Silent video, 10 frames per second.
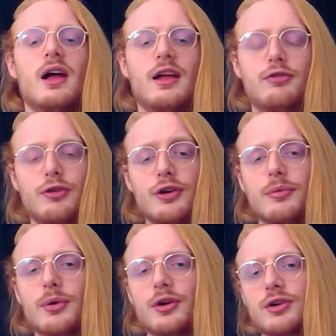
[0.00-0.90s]
And
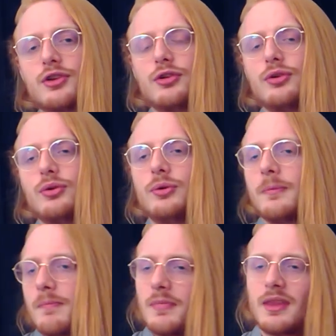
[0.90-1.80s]
furthermore, to
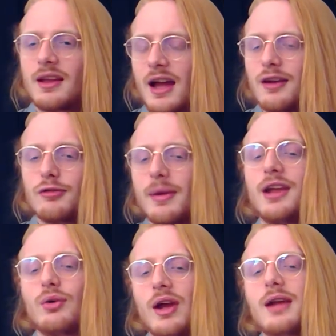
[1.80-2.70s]
kind of
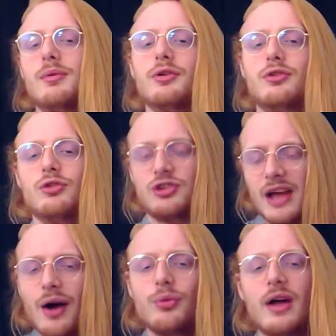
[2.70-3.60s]
make you able to
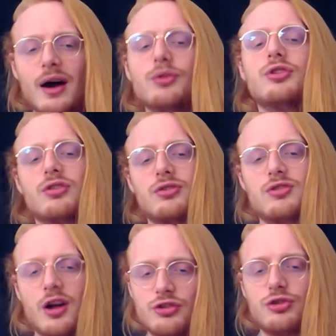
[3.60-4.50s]
sound out
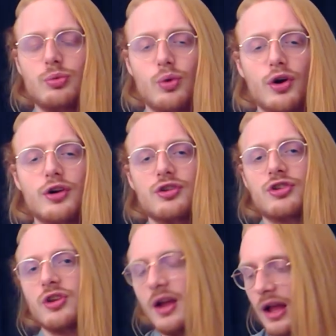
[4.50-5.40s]
Dutch
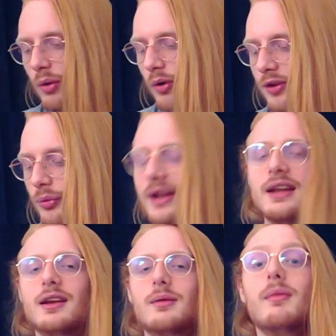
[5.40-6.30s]
words when
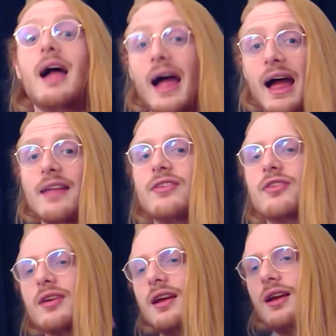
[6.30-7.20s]
reading them, and
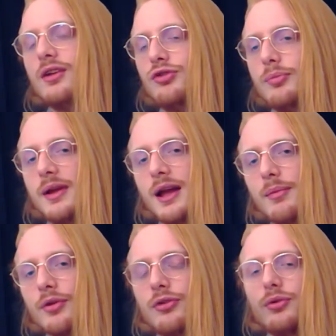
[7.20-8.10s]
to be
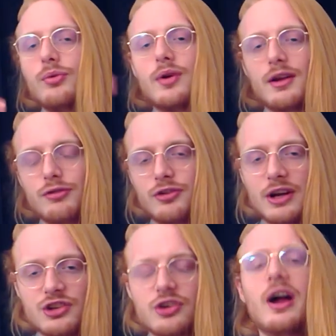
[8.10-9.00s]
able to kind of
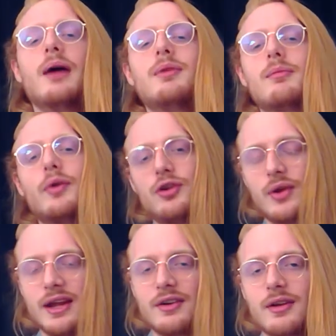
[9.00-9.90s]
transcribe them when you
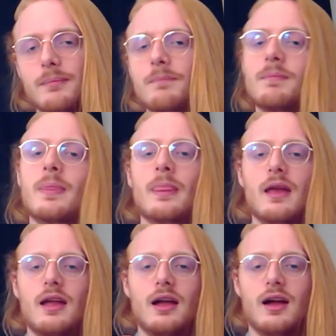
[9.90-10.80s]
hear
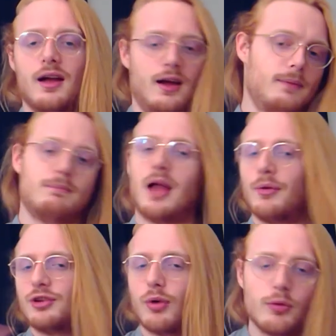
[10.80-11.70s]
them. Now,
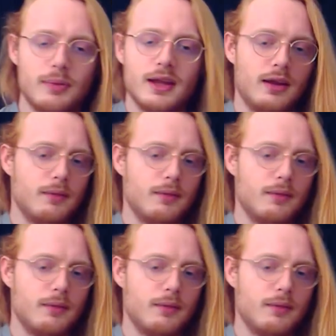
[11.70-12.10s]
this won't